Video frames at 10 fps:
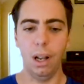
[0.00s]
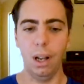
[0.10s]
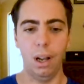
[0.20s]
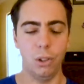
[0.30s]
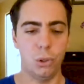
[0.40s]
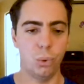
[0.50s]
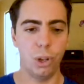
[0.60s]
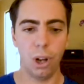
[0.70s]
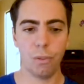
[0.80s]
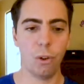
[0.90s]
Do
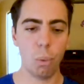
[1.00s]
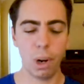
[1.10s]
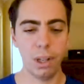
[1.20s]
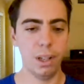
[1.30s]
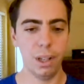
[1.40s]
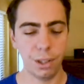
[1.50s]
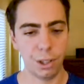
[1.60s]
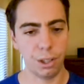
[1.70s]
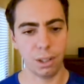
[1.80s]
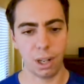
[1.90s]
not override
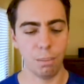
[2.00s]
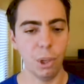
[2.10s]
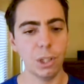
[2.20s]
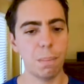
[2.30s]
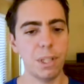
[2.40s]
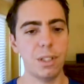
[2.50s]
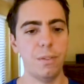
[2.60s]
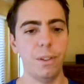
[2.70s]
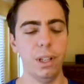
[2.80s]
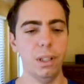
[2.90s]
anything that I'm not
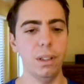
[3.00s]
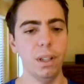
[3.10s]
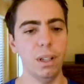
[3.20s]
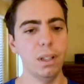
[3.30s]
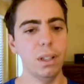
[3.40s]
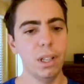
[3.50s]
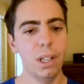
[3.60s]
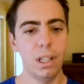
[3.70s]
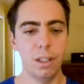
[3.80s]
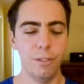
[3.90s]
specifying in there.
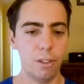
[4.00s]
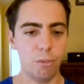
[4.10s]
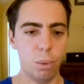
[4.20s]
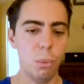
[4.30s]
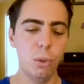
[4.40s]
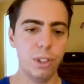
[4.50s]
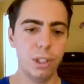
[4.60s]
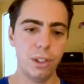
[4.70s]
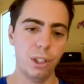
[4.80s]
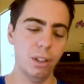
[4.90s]
If I've removed
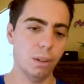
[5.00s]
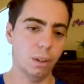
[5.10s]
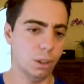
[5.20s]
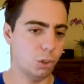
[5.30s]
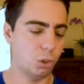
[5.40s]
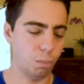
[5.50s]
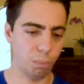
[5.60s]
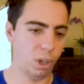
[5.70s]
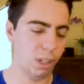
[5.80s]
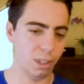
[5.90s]
anything, don't
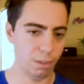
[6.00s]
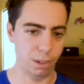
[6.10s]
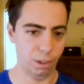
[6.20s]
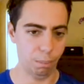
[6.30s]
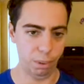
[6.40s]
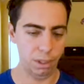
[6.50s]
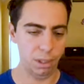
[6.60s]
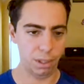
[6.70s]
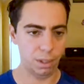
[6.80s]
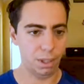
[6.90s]
break everything,
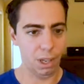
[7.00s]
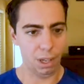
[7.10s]
please.